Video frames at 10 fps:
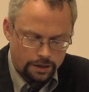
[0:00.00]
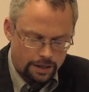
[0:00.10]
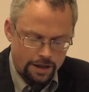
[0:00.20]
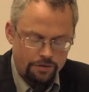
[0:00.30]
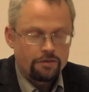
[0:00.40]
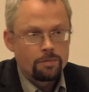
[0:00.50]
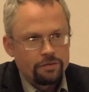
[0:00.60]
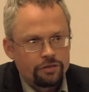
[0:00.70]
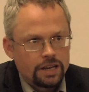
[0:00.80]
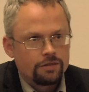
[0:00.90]
they've never
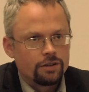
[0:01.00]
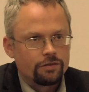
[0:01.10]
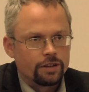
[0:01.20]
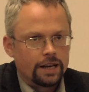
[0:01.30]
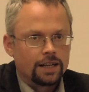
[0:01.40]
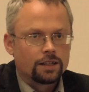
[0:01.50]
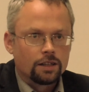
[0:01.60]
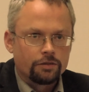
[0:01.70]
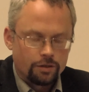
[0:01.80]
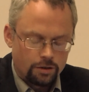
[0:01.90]
been forgiven for
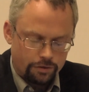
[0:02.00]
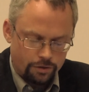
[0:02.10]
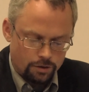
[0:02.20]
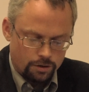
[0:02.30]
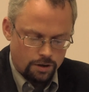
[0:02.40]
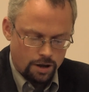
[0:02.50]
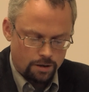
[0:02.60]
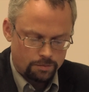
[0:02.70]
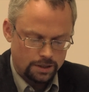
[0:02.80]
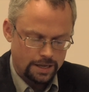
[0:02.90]
that, for
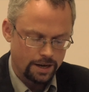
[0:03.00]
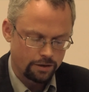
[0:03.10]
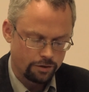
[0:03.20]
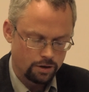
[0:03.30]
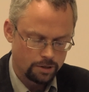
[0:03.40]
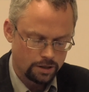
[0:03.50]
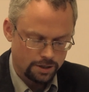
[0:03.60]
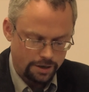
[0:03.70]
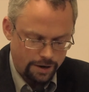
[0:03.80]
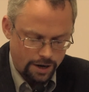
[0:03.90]
standing firm on the
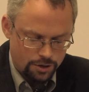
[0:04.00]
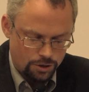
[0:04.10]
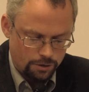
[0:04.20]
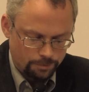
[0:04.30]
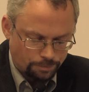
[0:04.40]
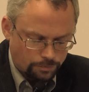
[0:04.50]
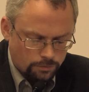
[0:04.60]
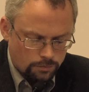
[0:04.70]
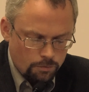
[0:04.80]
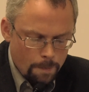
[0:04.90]
Syria issue.
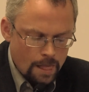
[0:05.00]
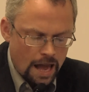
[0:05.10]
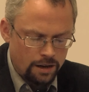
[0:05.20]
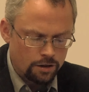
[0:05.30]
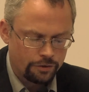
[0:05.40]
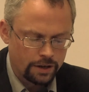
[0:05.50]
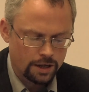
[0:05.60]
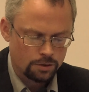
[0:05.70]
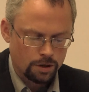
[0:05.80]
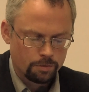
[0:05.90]
And don't forget
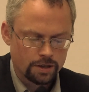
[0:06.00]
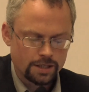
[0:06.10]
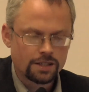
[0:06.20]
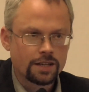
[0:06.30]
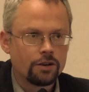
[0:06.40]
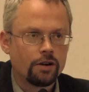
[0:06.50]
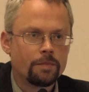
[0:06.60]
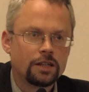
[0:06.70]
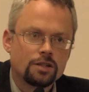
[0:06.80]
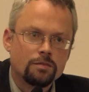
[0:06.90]
as well, Brzezinski, who I
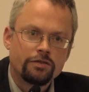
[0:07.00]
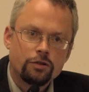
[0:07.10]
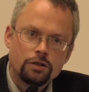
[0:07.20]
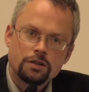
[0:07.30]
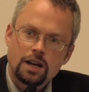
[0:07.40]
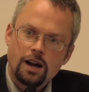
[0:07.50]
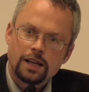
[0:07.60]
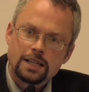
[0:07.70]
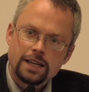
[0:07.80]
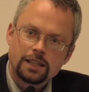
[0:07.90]
mentioned before, who's the
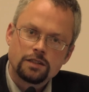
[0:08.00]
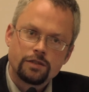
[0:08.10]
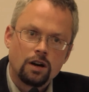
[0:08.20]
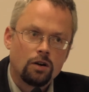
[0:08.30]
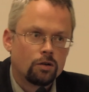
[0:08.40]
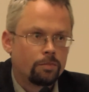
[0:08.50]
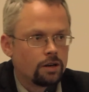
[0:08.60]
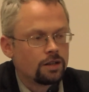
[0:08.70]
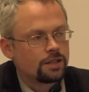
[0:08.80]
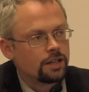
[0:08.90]
architect of the whole
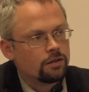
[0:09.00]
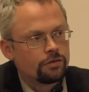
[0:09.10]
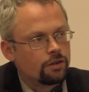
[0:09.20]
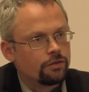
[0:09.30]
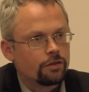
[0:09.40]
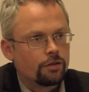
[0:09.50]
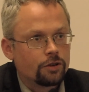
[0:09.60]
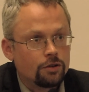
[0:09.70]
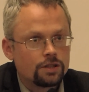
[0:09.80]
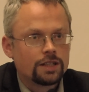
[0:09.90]
policy of
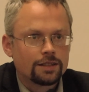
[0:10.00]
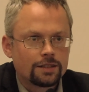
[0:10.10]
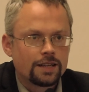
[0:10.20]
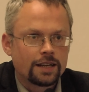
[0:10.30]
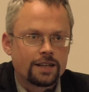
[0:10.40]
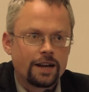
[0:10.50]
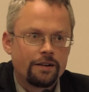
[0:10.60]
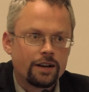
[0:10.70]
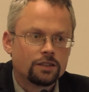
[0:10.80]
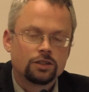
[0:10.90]
using
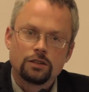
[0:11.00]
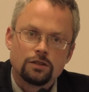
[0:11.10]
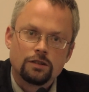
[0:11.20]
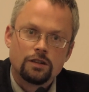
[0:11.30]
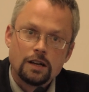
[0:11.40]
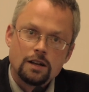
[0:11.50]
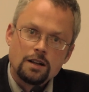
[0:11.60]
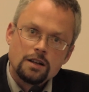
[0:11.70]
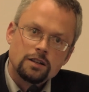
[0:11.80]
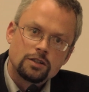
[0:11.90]
sectarian so-called
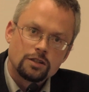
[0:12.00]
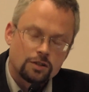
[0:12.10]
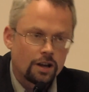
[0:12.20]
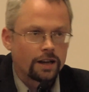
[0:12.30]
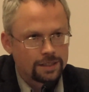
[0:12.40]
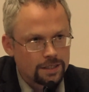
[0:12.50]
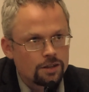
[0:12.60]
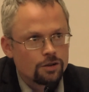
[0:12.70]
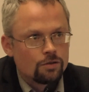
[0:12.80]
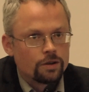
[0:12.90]

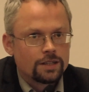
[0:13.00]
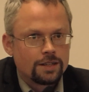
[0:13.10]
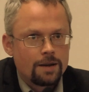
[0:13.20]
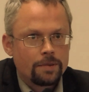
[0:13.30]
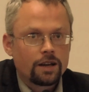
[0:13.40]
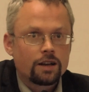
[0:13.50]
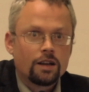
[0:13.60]
Islamic